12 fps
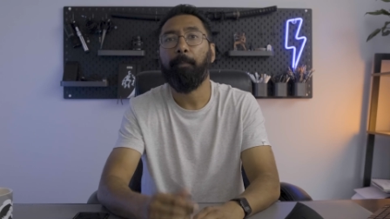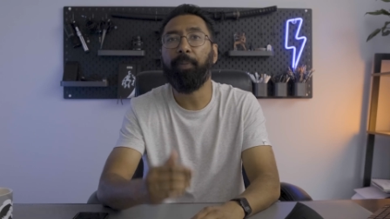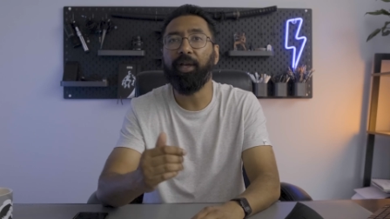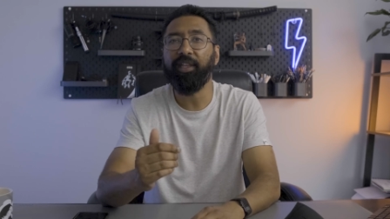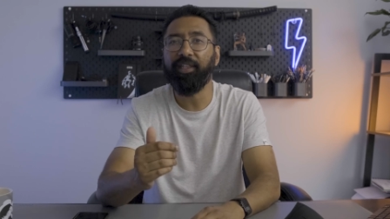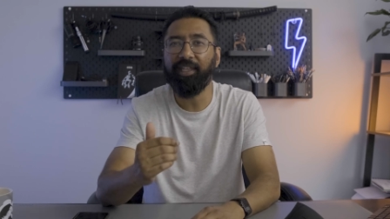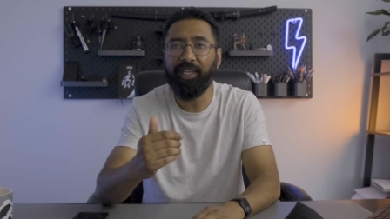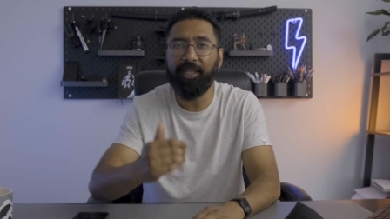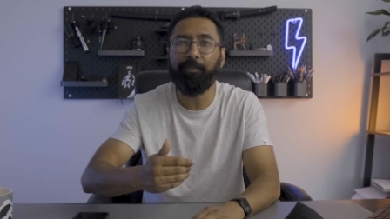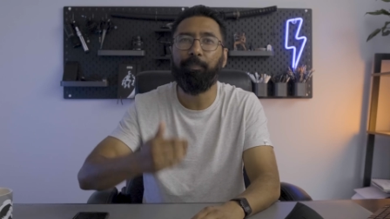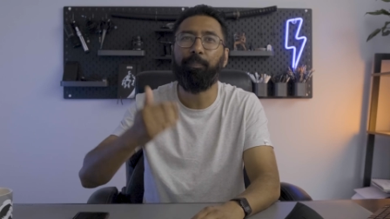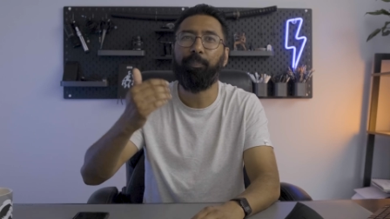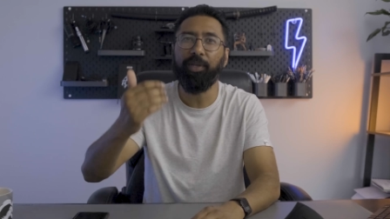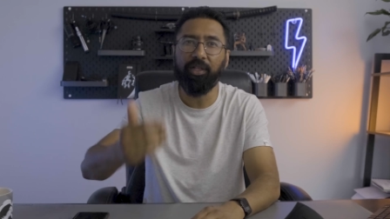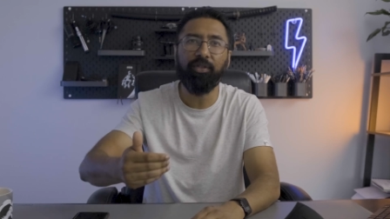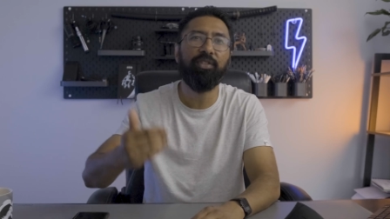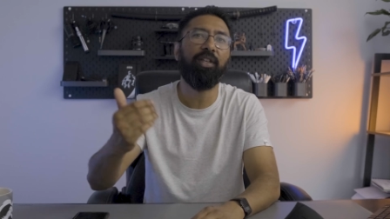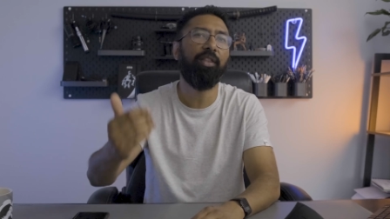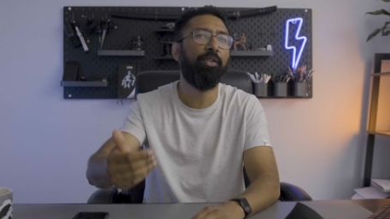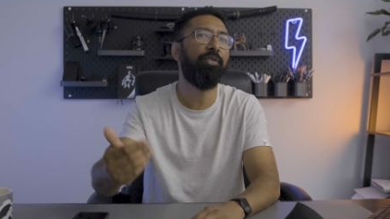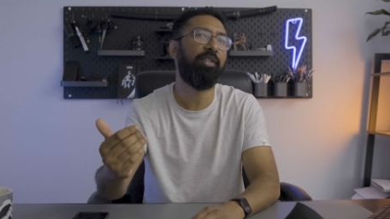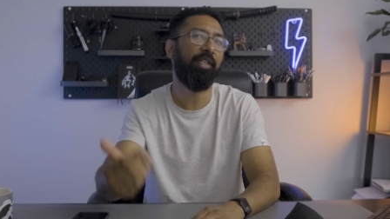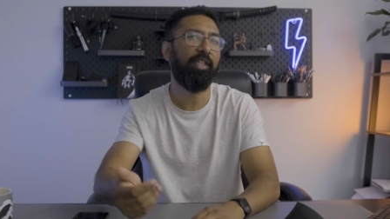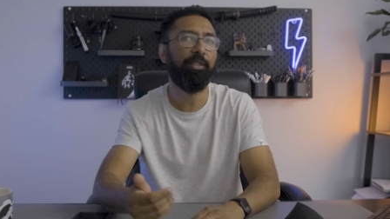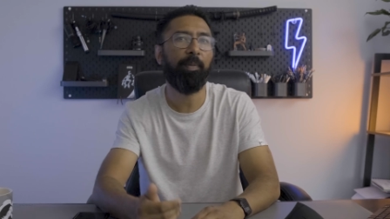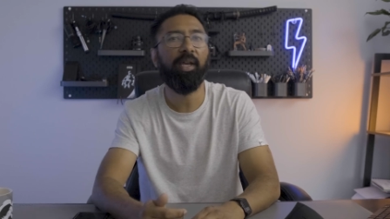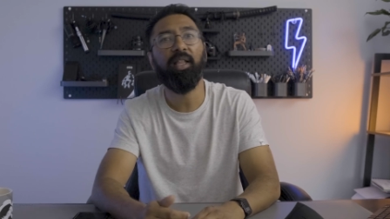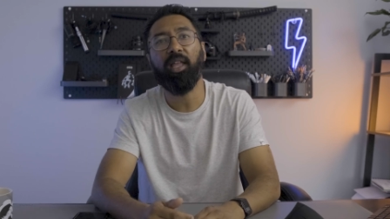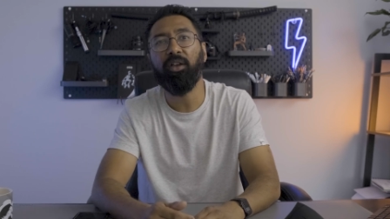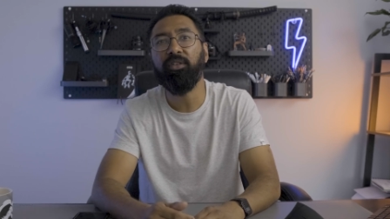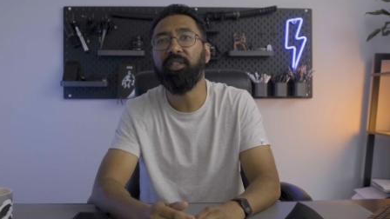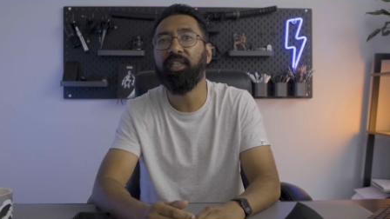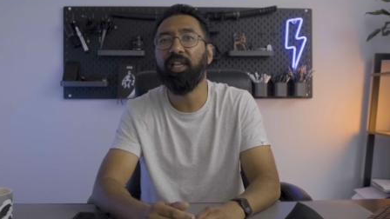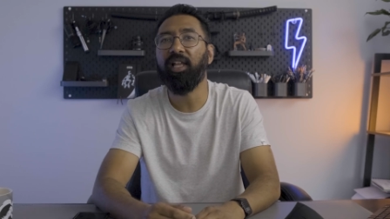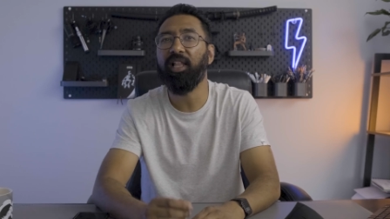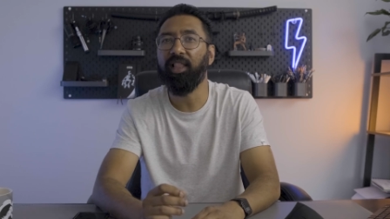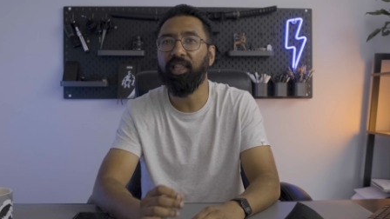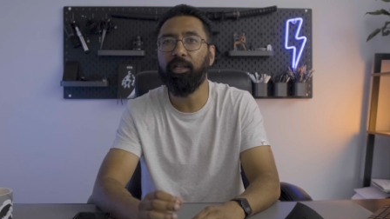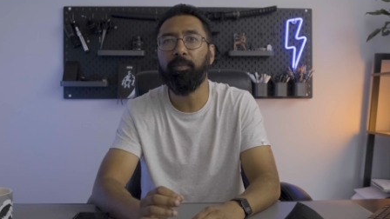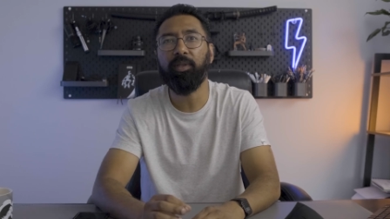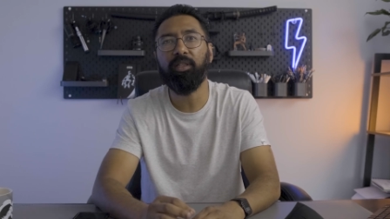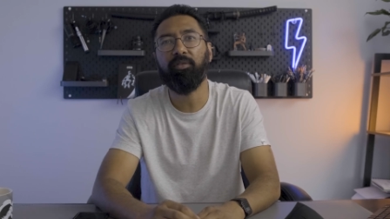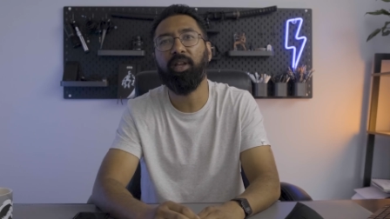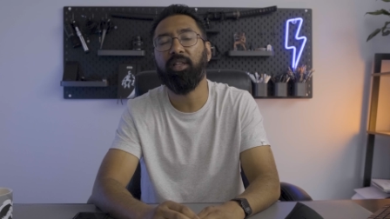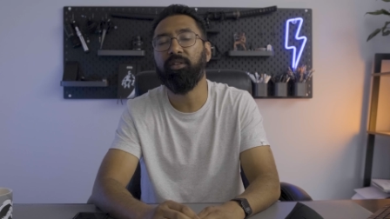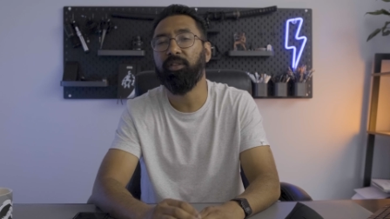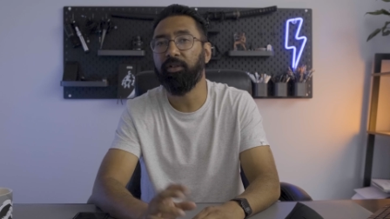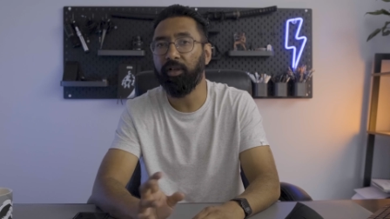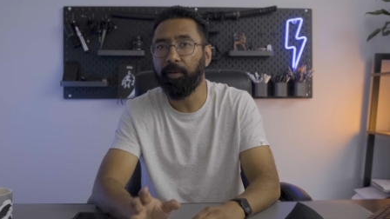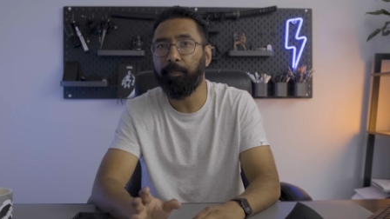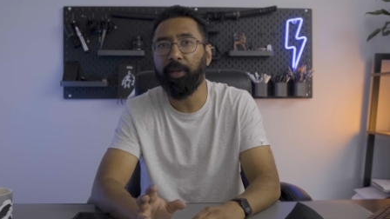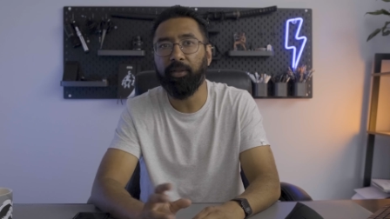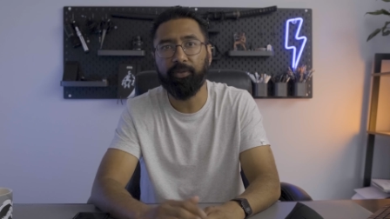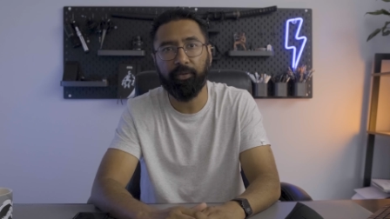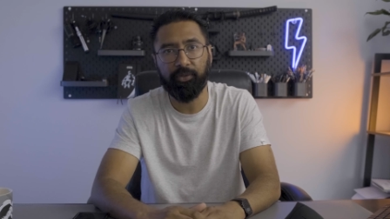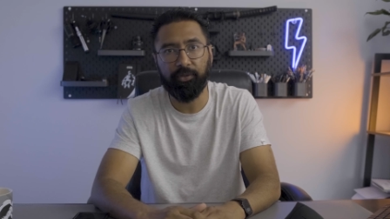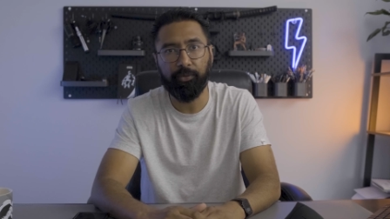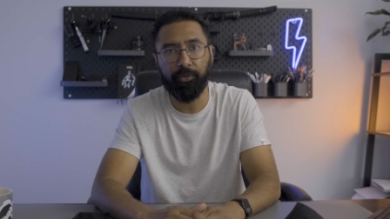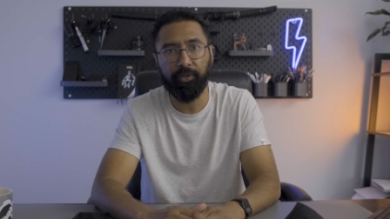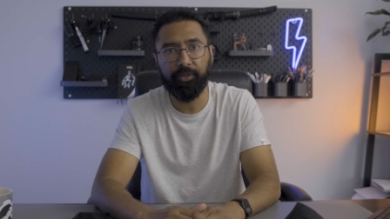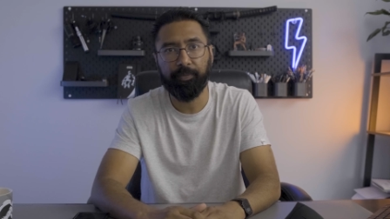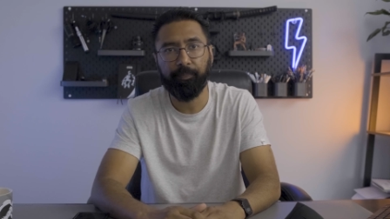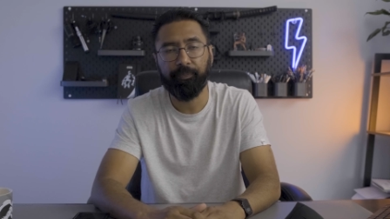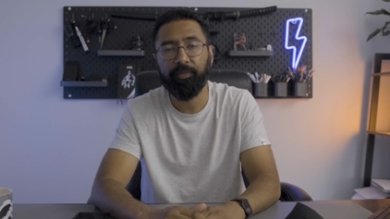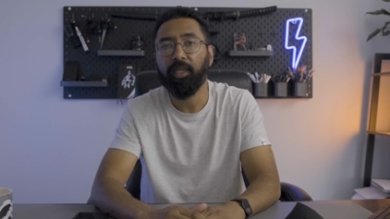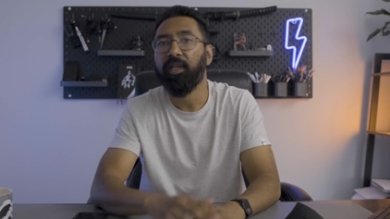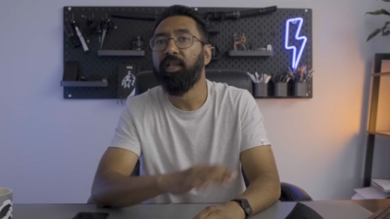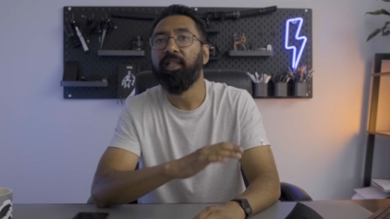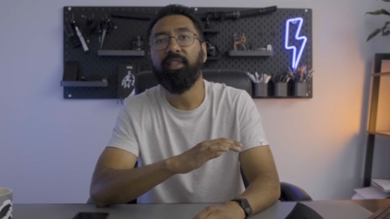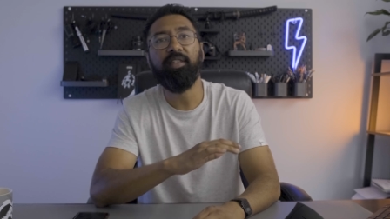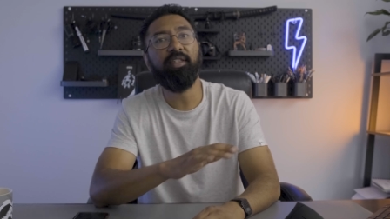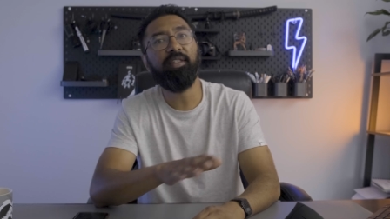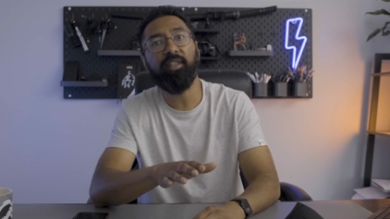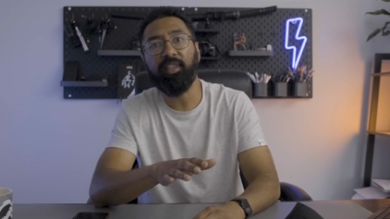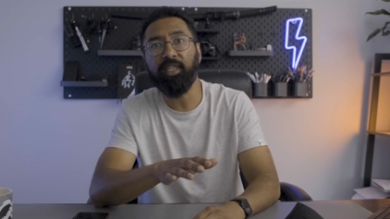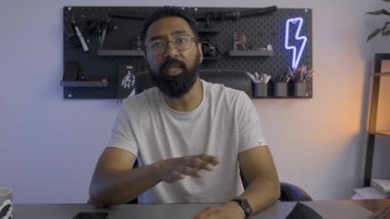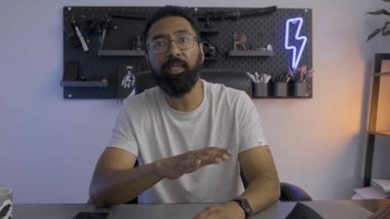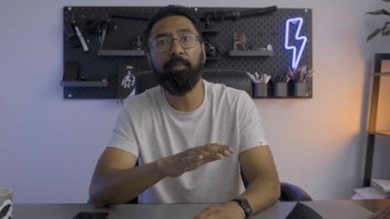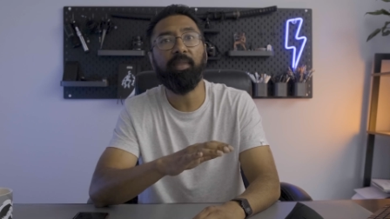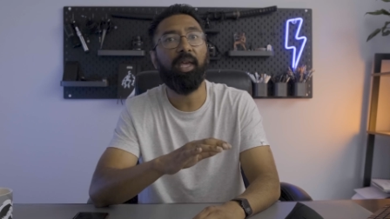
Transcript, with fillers: but it builds on those things by allowing you to get a little bit granular about those tools. This is a theme